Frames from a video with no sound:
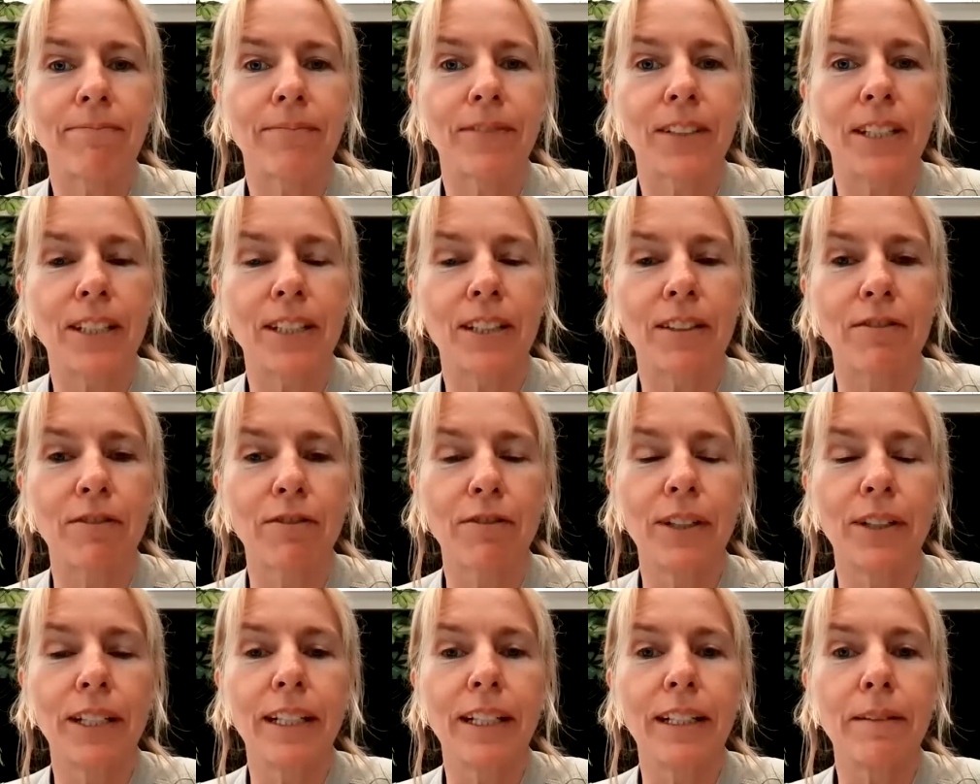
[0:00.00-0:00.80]
just
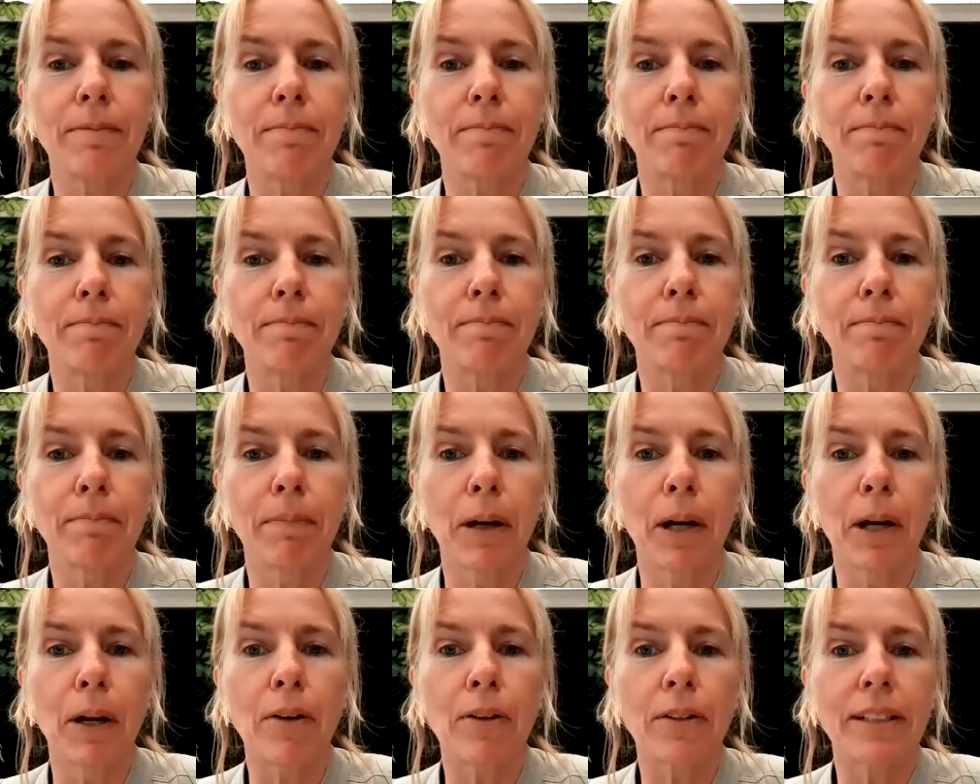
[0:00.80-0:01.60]
really
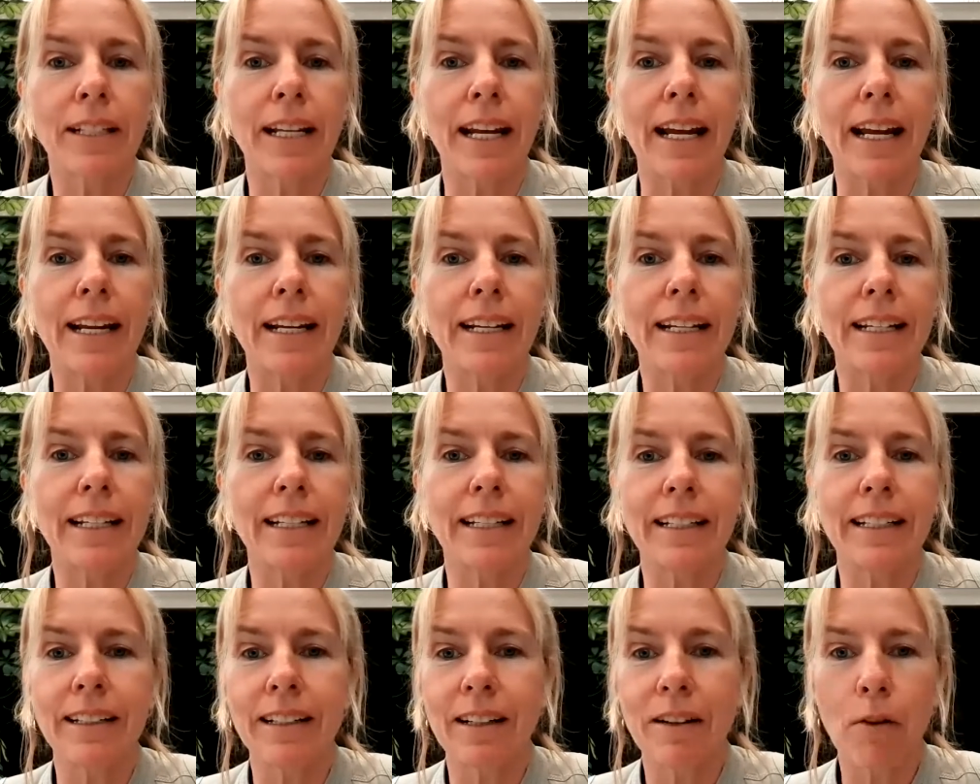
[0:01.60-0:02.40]
blocked
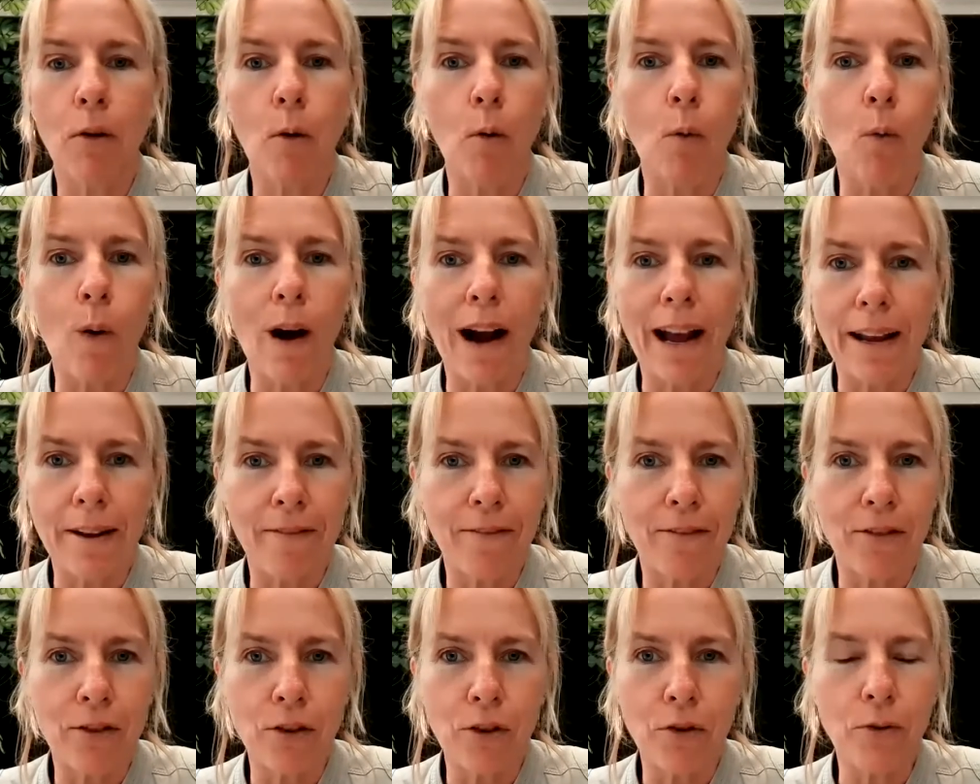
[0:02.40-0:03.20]
any
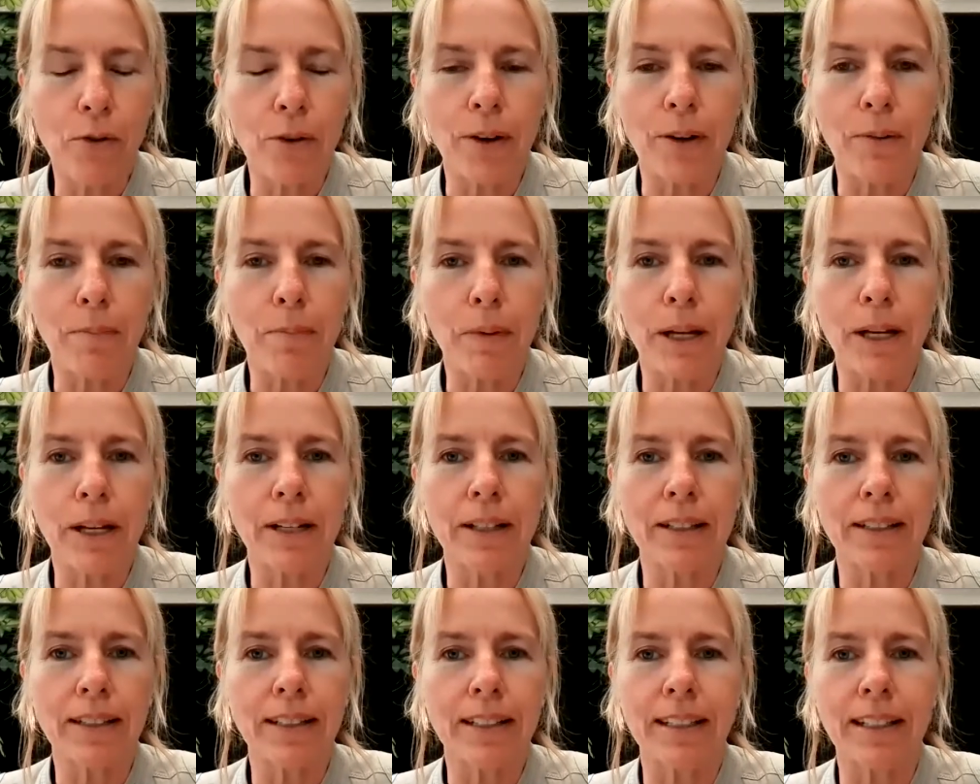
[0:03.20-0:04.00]
way forward,
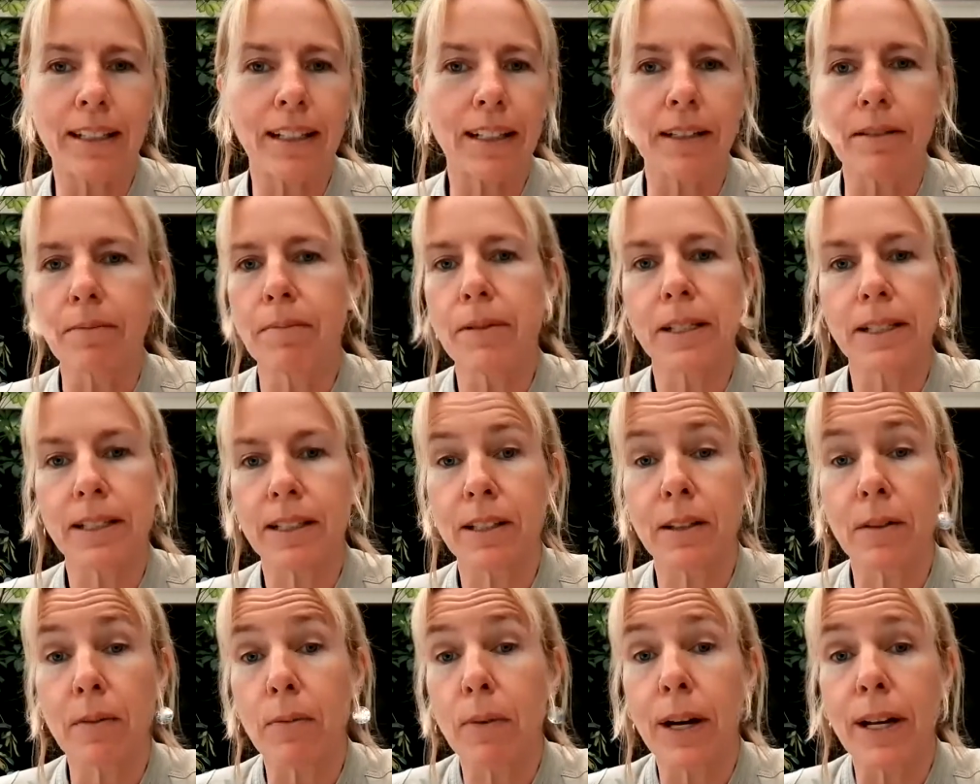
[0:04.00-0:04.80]
because it
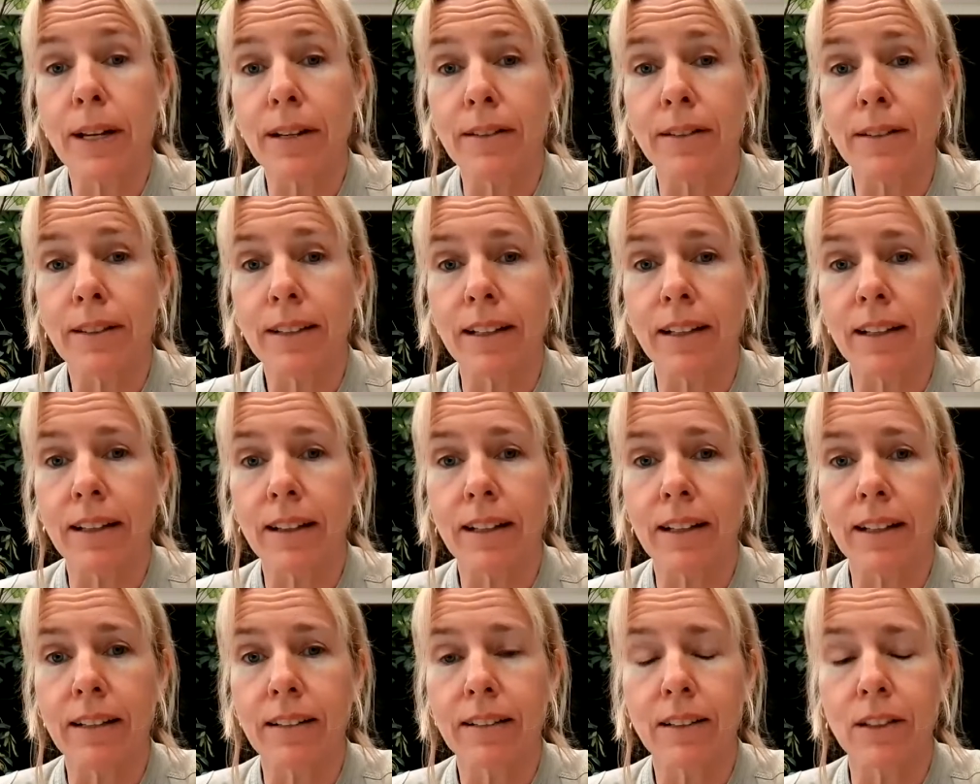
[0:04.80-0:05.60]
limits the way you see
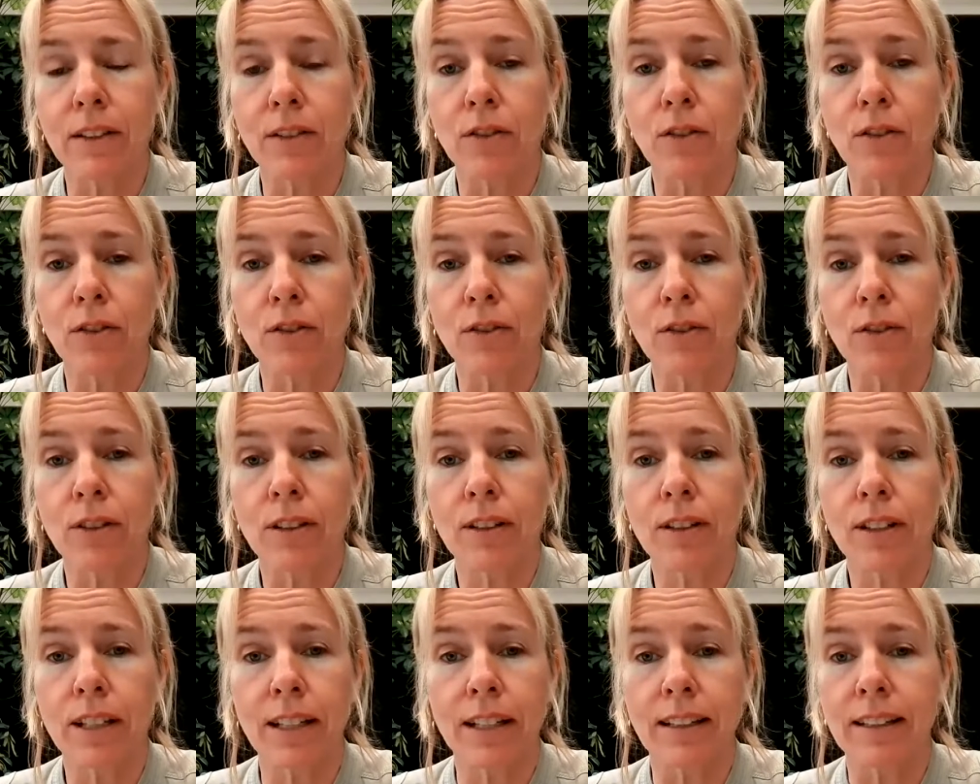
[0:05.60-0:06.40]
things and do
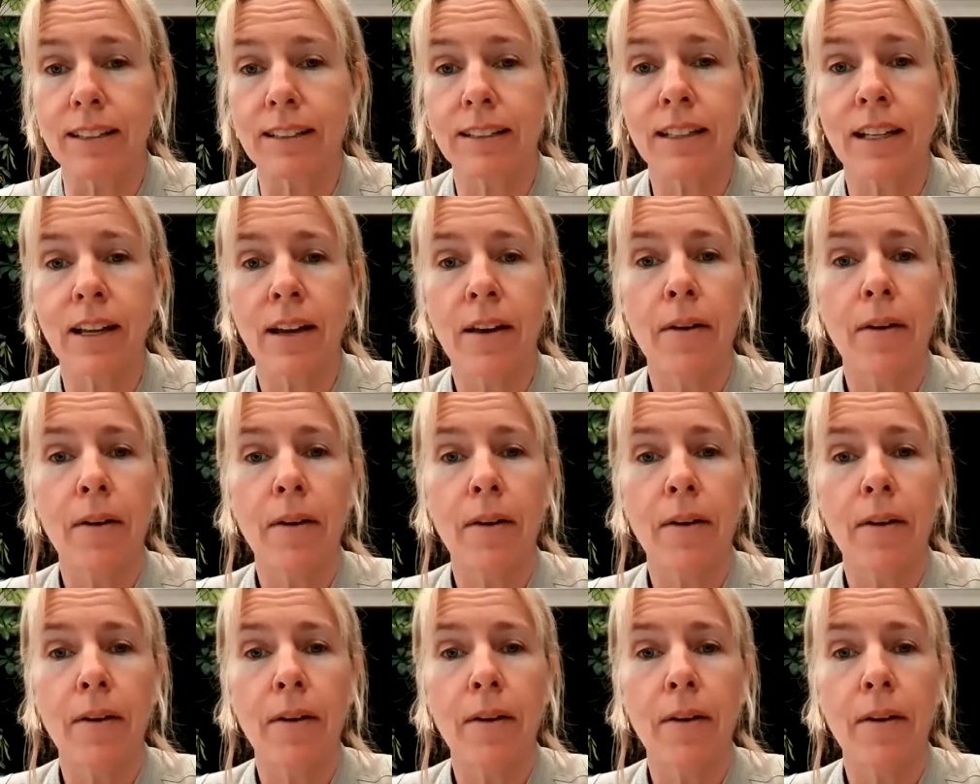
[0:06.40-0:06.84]
things.